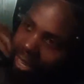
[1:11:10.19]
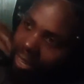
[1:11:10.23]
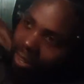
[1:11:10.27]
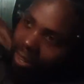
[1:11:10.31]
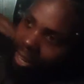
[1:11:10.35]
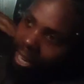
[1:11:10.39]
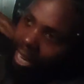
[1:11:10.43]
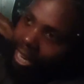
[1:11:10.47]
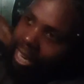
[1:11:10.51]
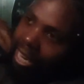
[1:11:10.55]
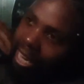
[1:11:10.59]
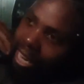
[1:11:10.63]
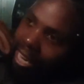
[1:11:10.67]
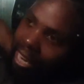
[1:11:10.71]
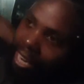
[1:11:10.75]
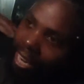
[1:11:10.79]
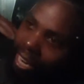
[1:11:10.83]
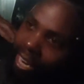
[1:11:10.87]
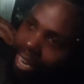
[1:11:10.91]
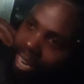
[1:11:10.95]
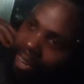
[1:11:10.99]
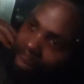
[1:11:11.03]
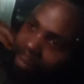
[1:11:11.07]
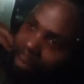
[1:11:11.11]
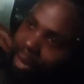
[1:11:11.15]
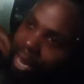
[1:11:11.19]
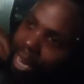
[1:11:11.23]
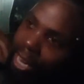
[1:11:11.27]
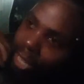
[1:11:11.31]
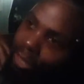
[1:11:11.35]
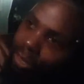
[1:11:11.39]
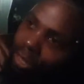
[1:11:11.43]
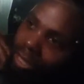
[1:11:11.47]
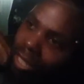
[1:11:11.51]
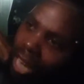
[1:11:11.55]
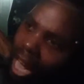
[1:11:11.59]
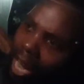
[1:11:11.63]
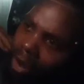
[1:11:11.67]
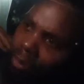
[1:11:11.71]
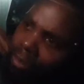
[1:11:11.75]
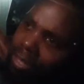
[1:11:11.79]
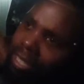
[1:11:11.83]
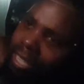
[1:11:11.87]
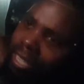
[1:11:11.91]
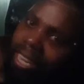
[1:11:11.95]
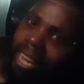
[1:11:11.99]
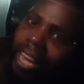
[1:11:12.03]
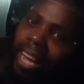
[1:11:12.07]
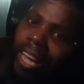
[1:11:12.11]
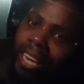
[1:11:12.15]
and then the beings was like, what
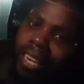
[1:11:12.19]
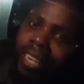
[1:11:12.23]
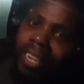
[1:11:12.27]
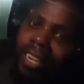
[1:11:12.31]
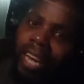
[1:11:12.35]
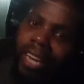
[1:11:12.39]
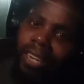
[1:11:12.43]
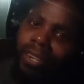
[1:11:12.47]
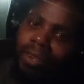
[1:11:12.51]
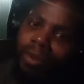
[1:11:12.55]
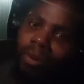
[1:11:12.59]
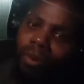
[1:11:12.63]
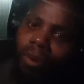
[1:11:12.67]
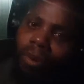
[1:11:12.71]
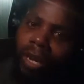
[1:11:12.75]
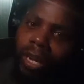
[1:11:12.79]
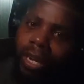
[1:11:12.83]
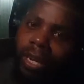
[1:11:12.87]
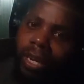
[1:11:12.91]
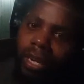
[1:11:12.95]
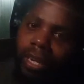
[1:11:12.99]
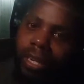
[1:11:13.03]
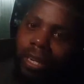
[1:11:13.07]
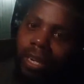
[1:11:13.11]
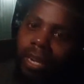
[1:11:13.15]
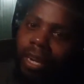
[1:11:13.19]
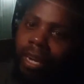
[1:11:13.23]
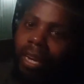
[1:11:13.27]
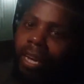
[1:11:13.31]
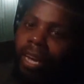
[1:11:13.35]
the hell are they doing here?